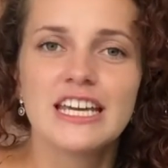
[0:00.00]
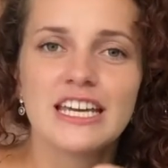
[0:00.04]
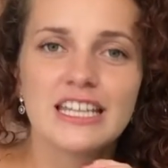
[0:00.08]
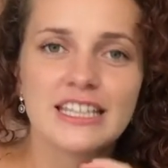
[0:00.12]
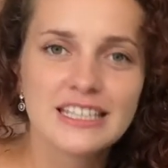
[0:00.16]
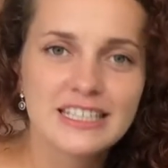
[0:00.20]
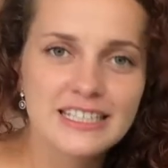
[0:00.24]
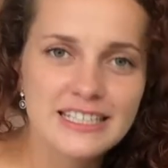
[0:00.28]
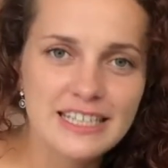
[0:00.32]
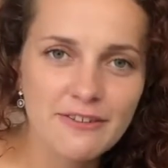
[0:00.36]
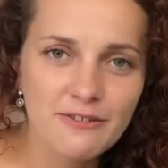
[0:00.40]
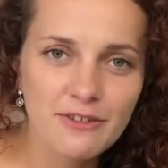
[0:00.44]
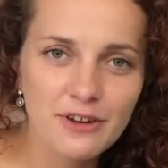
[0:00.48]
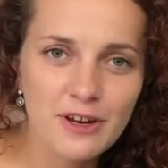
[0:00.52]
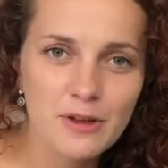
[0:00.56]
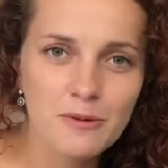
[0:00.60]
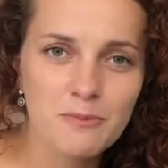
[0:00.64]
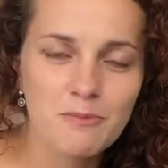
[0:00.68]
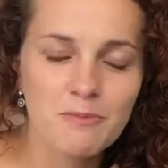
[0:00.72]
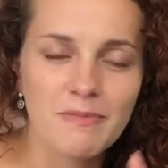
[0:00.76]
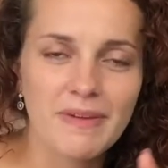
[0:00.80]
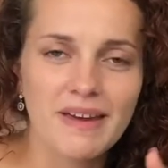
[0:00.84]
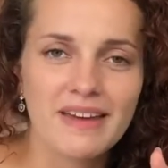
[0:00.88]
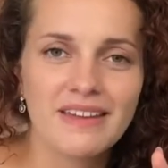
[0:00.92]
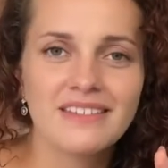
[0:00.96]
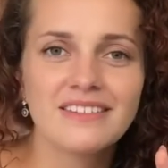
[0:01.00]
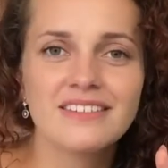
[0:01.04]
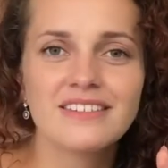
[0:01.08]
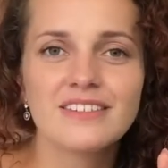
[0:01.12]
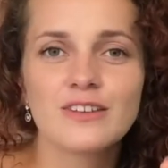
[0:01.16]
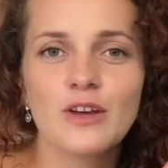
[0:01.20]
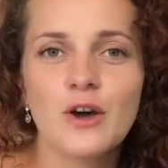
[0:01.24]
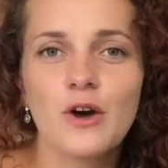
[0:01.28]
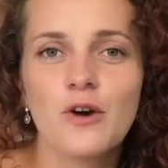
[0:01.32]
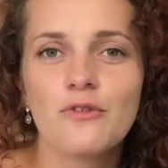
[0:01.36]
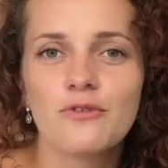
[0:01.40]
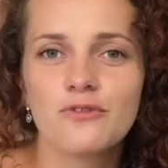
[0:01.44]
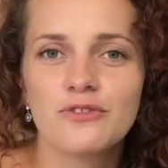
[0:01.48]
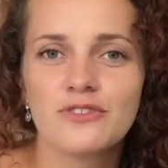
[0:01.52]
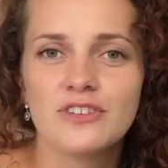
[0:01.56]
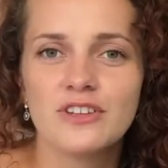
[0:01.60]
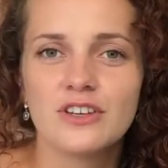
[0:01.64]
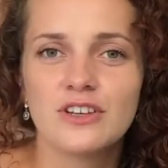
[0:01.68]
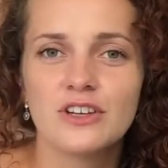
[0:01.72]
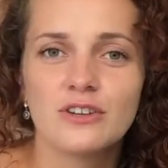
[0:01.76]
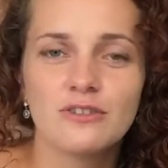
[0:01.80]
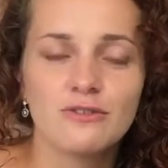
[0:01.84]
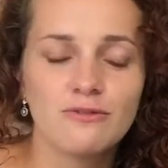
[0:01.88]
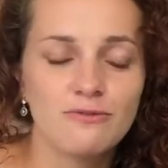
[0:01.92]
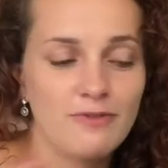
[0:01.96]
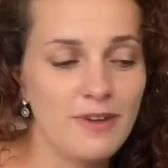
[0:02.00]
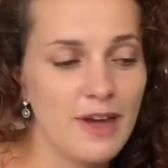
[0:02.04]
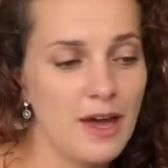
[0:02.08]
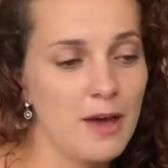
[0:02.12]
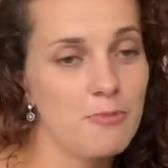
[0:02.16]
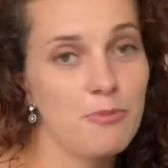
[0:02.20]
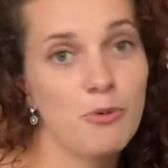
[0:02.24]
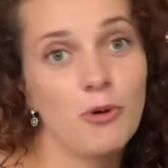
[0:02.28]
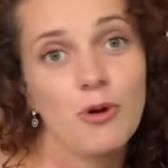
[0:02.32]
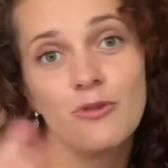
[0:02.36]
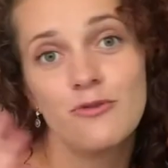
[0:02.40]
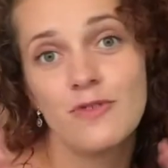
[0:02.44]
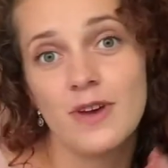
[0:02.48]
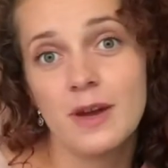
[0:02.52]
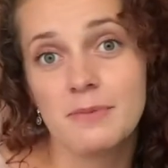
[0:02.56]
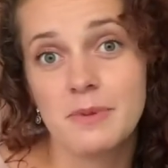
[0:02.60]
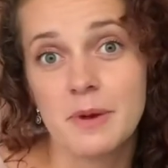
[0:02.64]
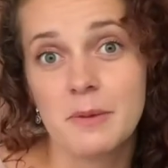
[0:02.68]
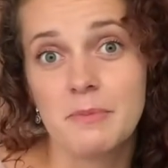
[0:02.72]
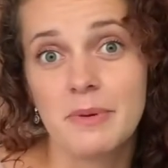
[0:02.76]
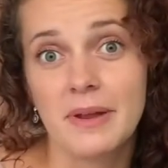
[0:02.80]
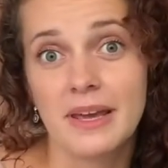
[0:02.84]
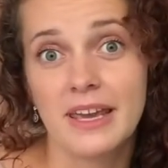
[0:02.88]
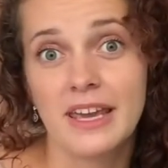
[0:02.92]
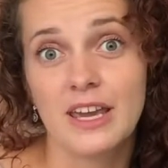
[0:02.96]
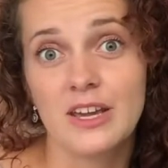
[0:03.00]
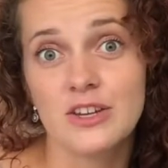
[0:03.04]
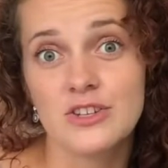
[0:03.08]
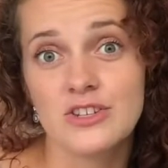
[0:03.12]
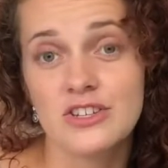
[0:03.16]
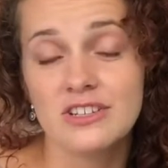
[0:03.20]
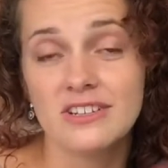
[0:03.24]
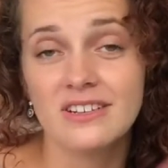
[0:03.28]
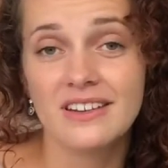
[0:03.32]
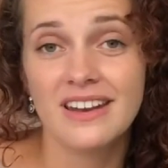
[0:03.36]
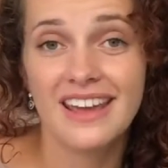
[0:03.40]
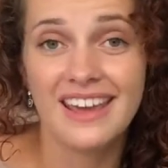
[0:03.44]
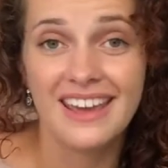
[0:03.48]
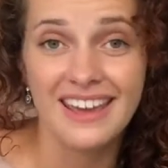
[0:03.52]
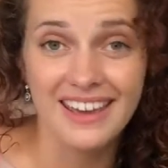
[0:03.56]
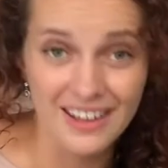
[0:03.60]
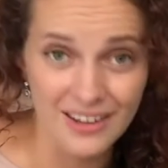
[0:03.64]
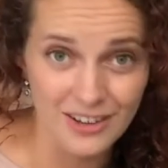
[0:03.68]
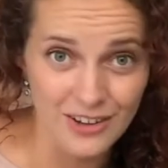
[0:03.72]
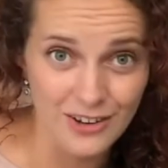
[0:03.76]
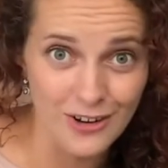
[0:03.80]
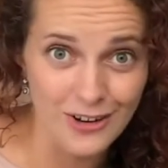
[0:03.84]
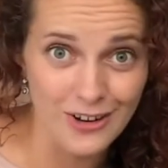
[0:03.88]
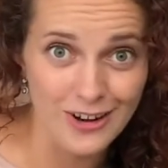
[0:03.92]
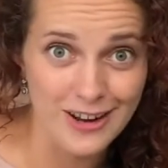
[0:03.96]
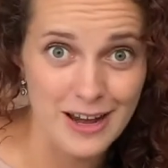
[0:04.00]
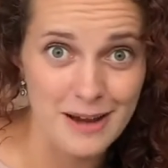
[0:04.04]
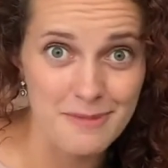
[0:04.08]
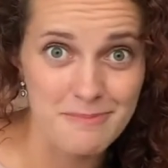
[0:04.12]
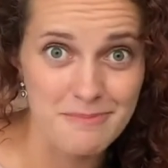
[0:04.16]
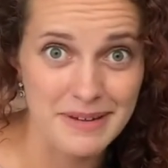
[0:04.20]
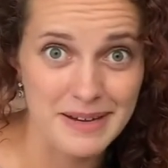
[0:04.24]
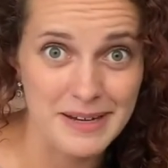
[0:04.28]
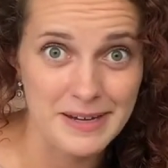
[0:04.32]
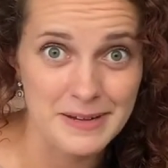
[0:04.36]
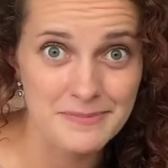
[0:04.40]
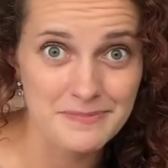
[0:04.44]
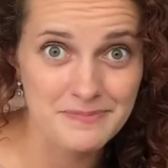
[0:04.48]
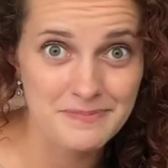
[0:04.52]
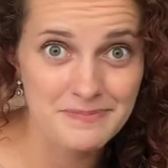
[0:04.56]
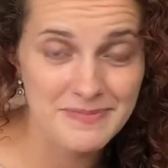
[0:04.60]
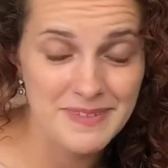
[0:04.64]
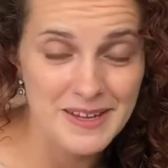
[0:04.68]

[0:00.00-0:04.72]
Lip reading: in the development of the web or web application in your company.